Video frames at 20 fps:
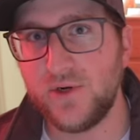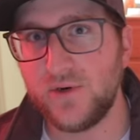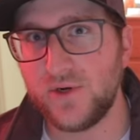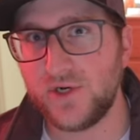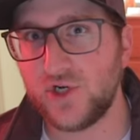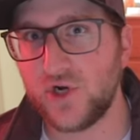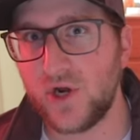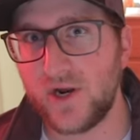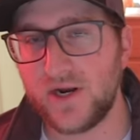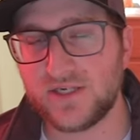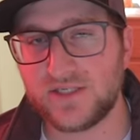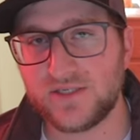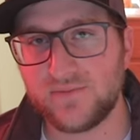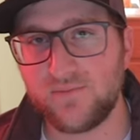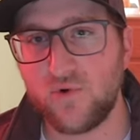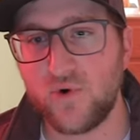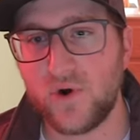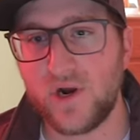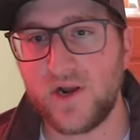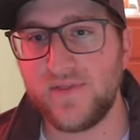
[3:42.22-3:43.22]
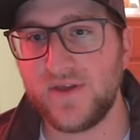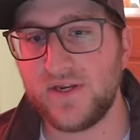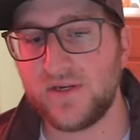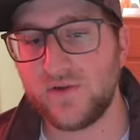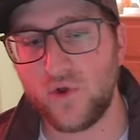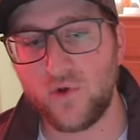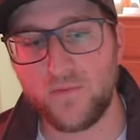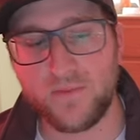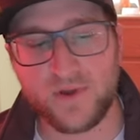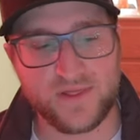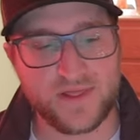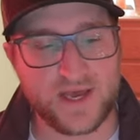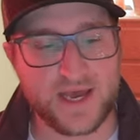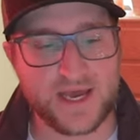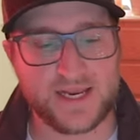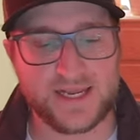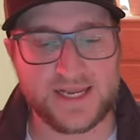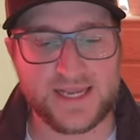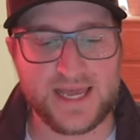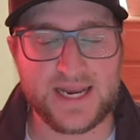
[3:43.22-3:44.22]
Unitronic support and they told me
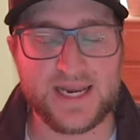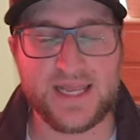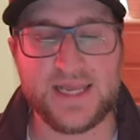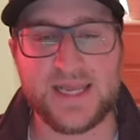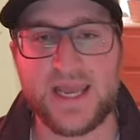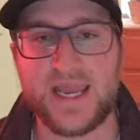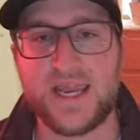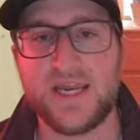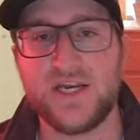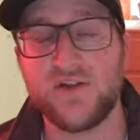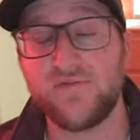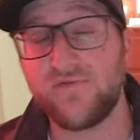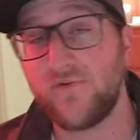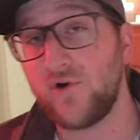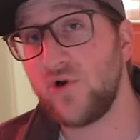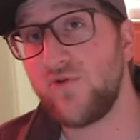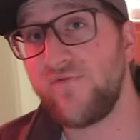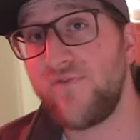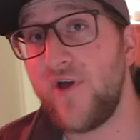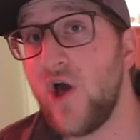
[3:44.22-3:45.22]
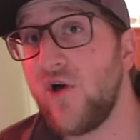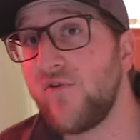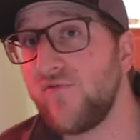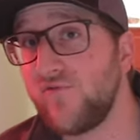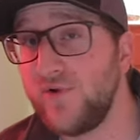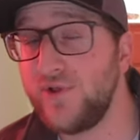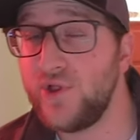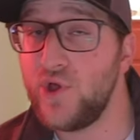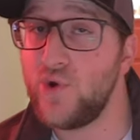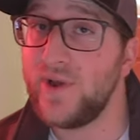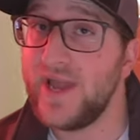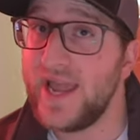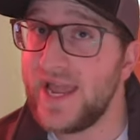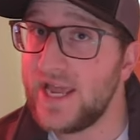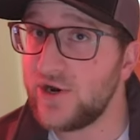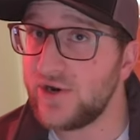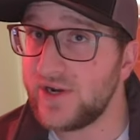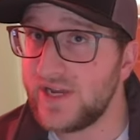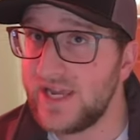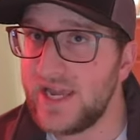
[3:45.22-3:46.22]
that getting a diverter valve
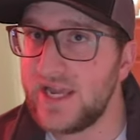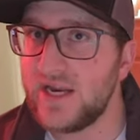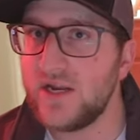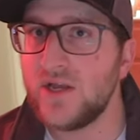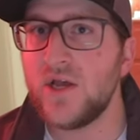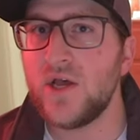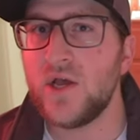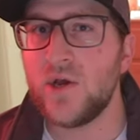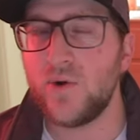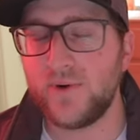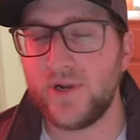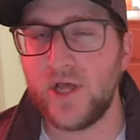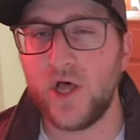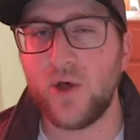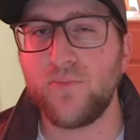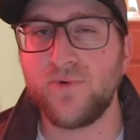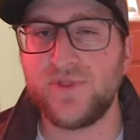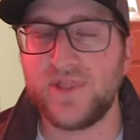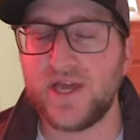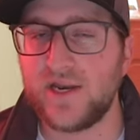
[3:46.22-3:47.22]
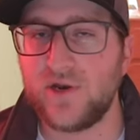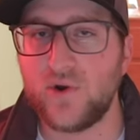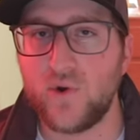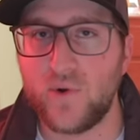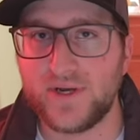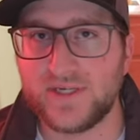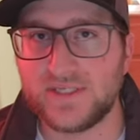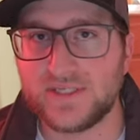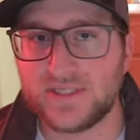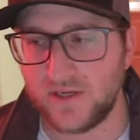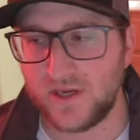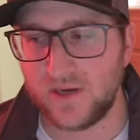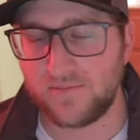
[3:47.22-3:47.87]
relocator kit would help with that noise.